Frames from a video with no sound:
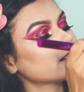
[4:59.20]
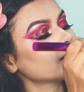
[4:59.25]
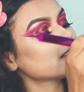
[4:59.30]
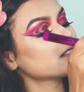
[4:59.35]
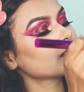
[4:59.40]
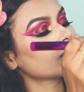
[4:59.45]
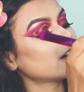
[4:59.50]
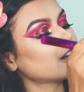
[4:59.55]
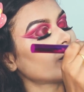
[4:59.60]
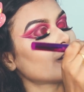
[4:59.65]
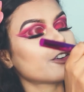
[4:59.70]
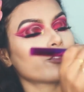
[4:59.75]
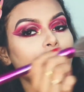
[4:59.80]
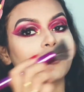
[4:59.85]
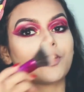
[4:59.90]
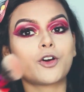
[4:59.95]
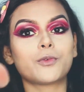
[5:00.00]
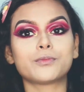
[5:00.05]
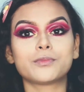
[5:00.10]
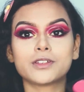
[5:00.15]
this color
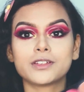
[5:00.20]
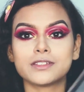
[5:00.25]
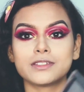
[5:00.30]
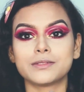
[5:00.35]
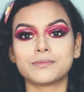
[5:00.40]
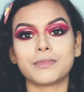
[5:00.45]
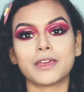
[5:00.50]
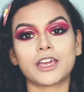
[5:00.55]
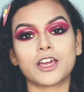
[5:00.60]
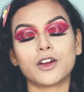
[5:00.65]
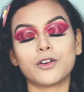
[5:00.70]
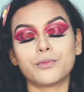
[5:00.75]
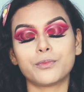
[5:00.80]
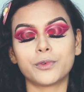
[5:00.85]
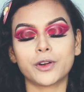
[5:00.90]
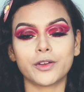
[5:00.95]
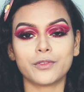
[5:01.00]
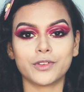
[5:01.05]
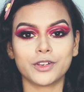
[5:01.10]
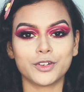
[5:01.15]
from this Makeup
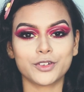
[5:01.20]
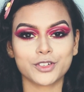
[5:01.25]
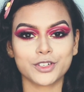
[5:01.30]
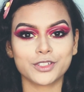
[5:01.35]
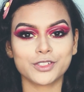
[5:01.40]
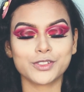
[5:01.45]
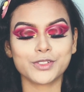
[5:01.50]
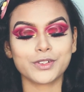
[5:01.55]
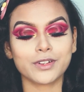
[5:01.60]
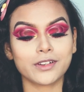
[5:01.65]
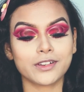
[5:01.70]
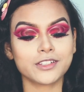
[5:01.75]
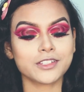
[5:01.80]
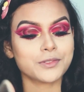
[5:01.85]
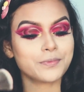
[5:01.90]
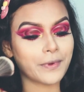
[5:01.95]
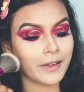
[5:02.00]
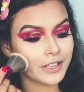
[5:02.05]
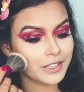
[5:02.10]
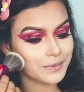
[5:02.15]
Revolution Sugar and
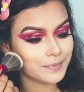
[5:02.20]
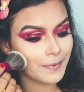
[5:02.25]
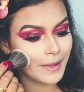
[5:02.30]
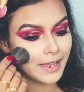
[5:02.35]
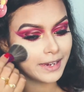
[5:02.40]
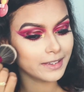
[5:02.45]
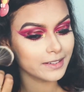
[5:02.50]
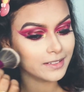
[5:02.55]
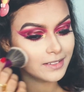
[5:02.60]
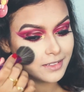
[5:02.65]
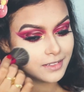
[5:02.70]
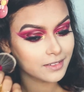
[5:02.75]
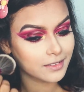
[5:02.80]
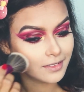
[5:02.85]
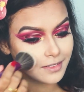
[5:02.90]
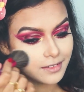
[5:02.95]
Spice palette.